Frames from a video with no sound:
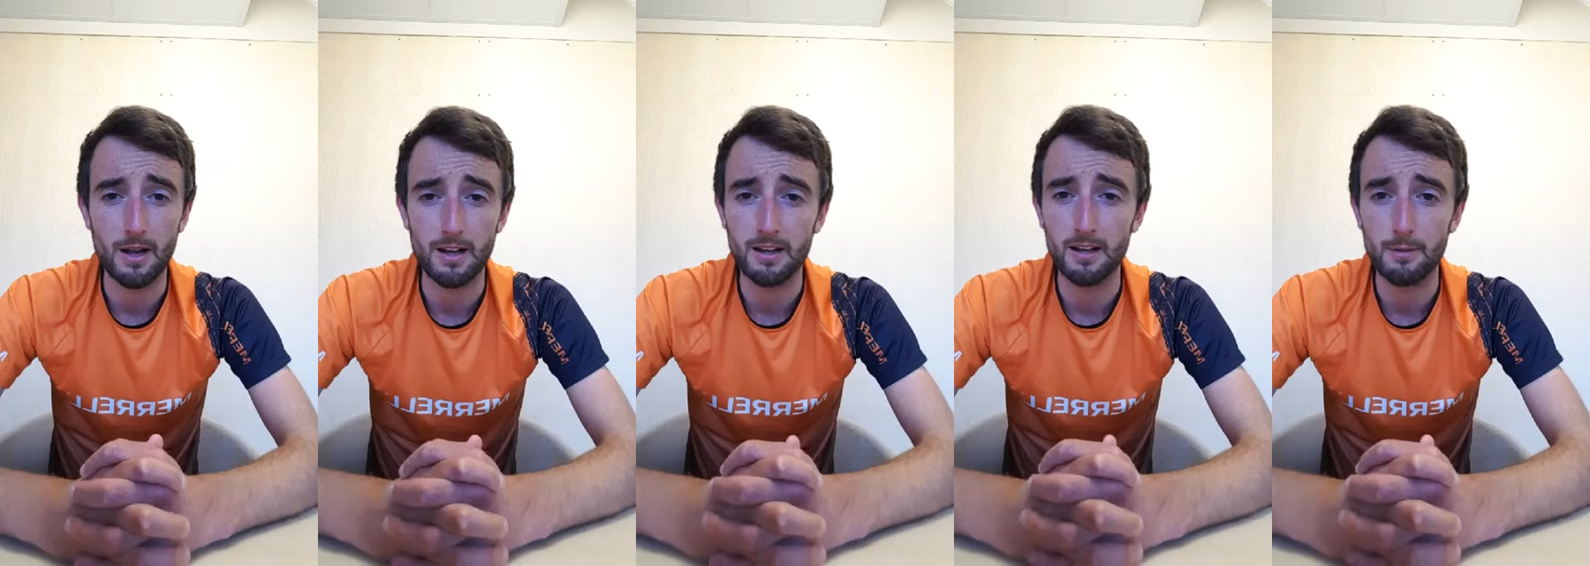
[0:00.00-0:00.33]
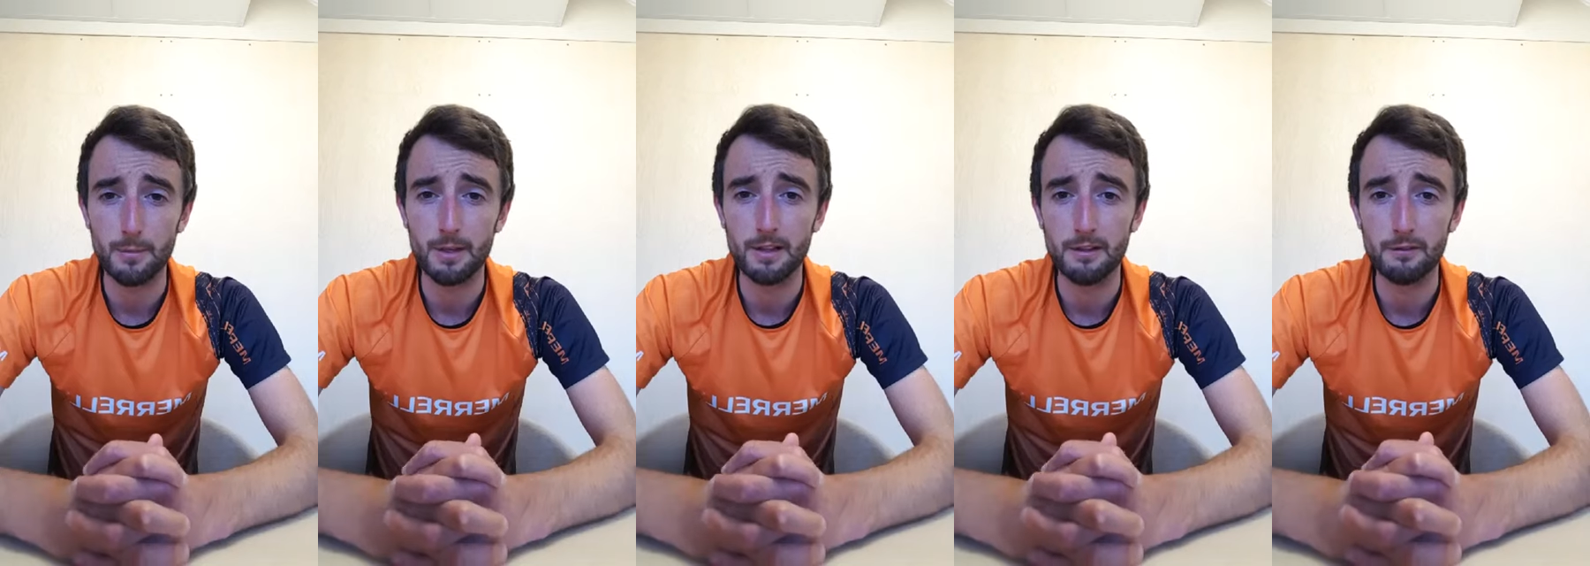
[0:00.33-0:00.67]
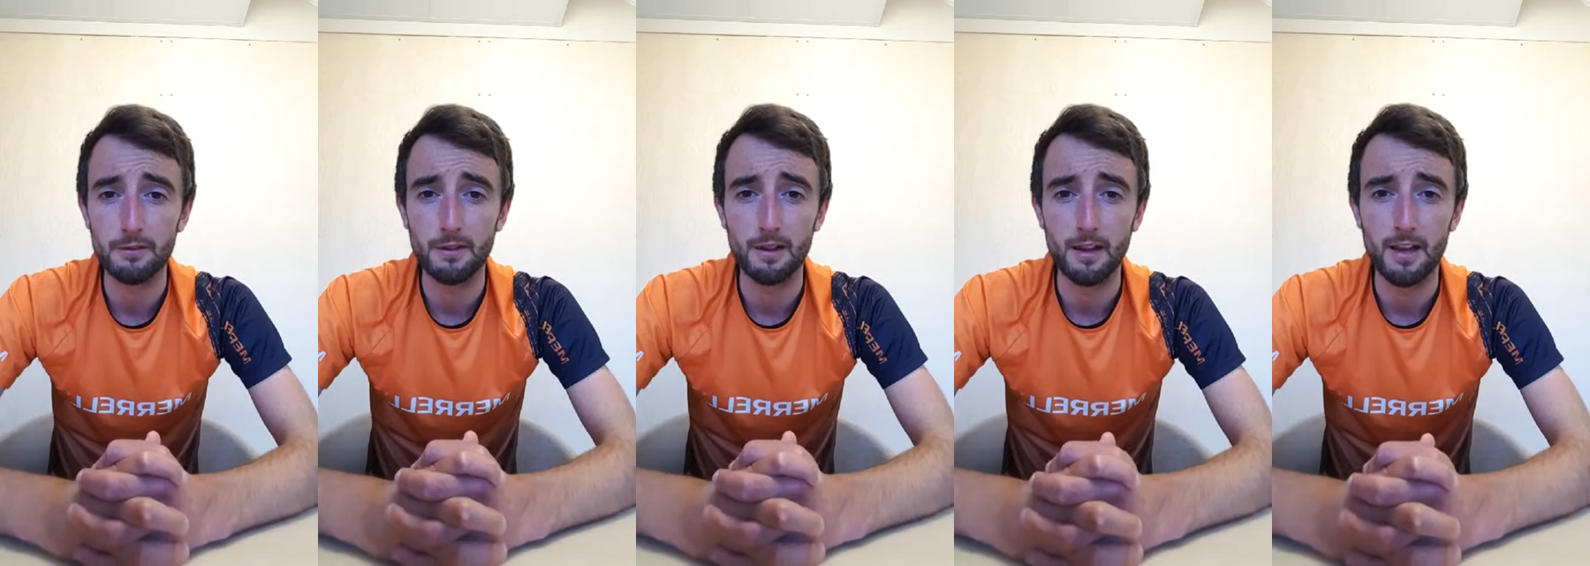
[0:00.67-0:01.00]
I can't
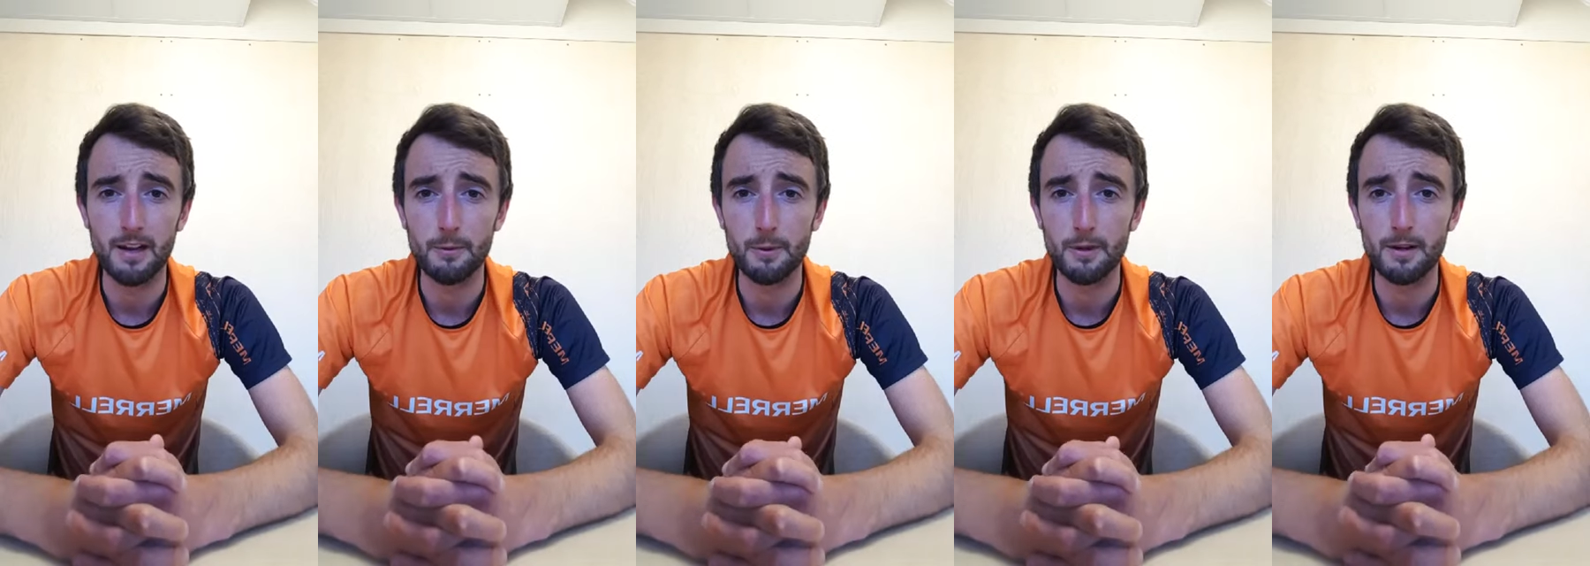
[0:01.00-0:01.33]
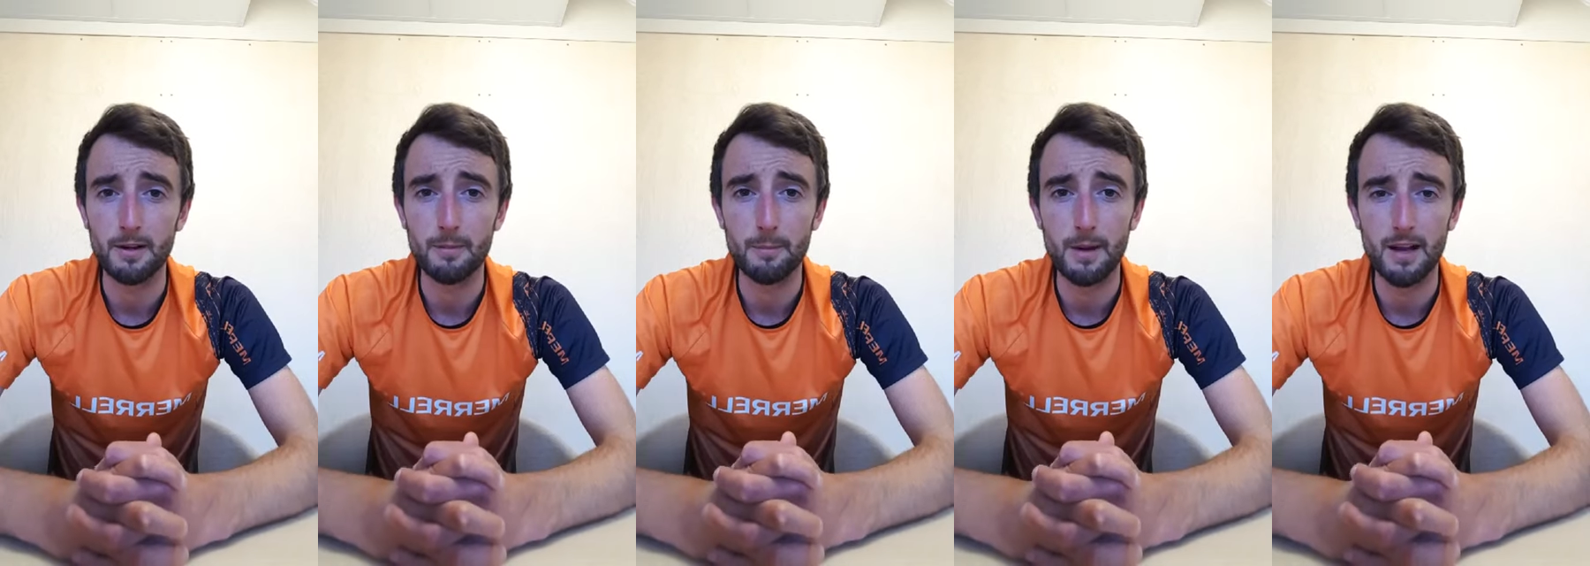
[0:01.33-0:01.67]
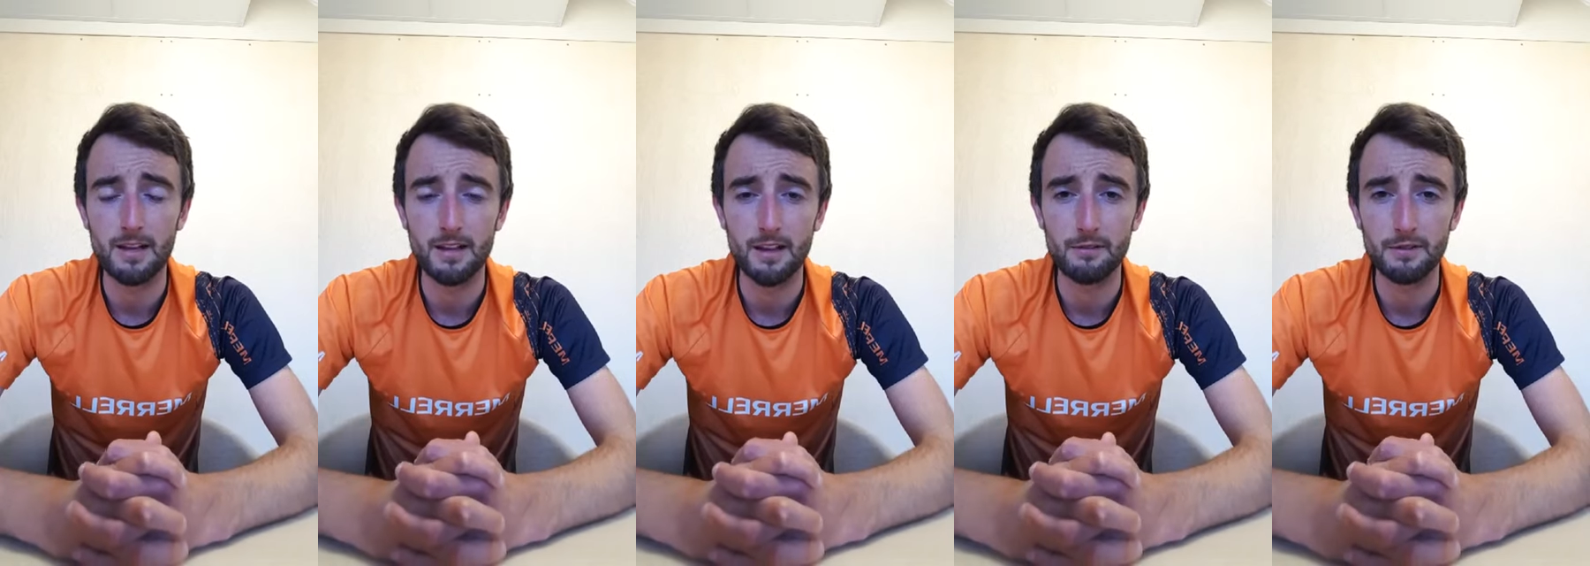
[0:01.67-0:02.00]
believe that anyone
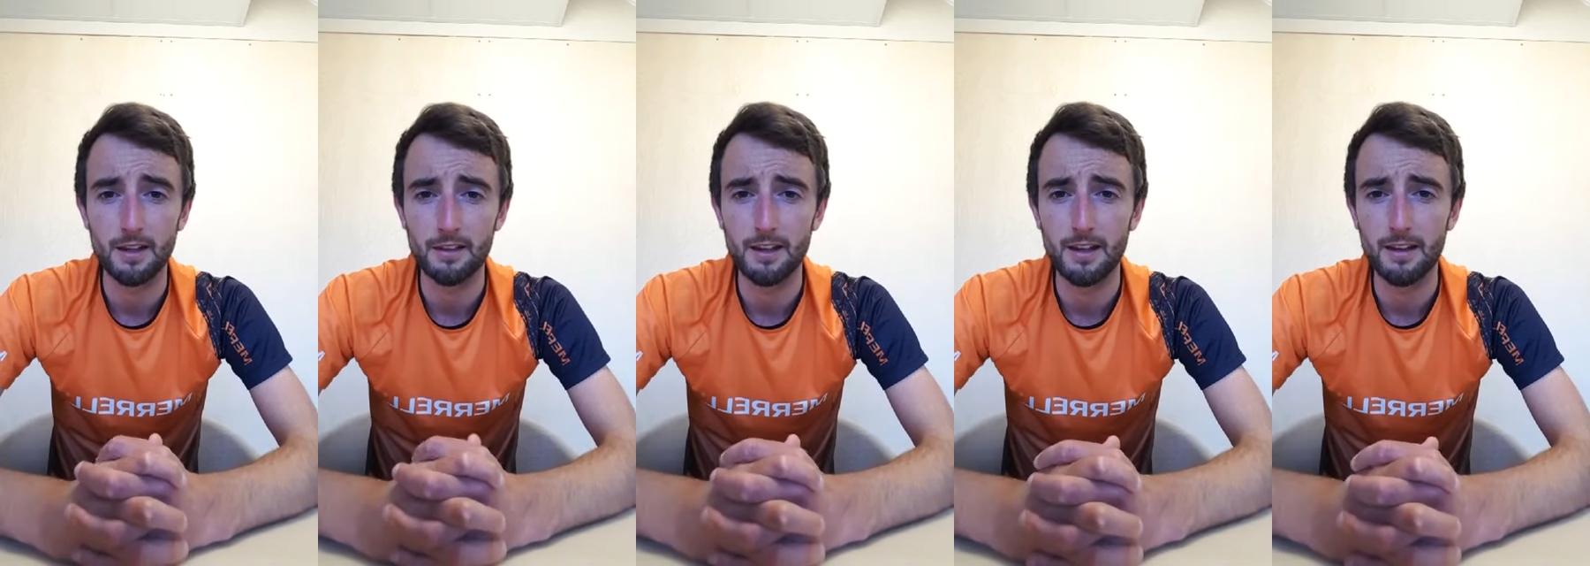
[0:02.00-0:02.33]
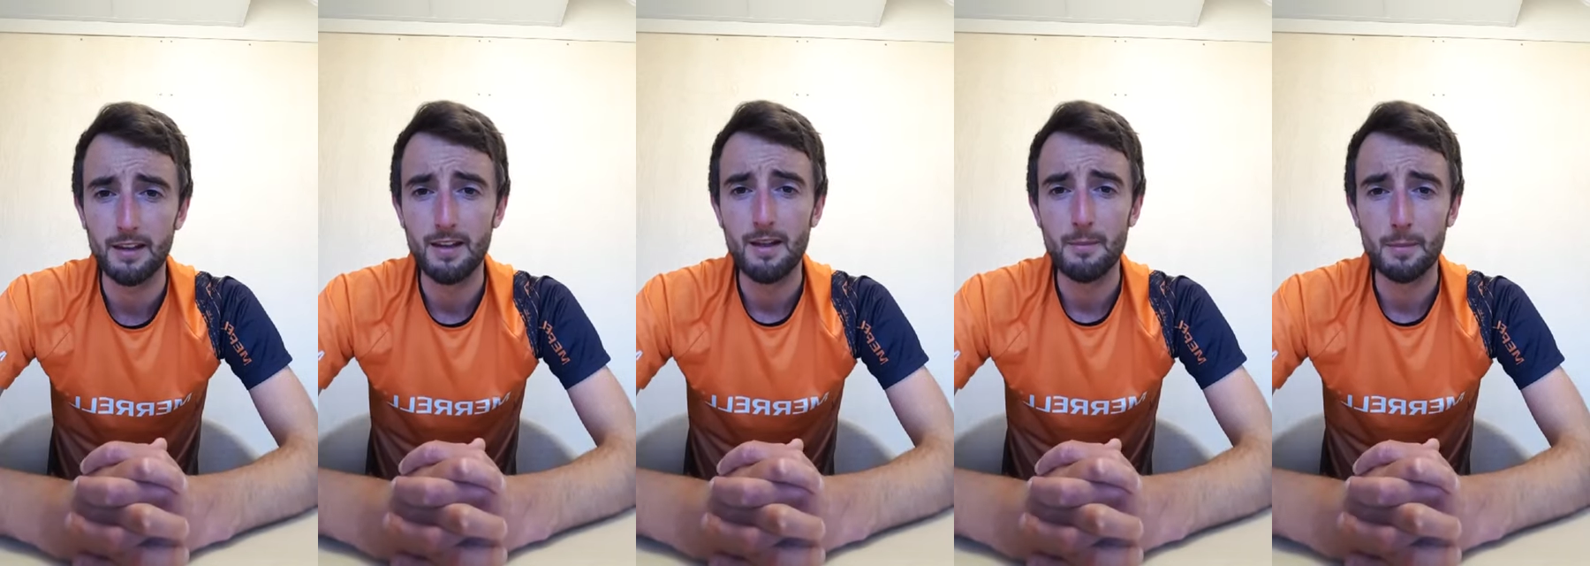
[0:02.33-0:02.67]
might have done that.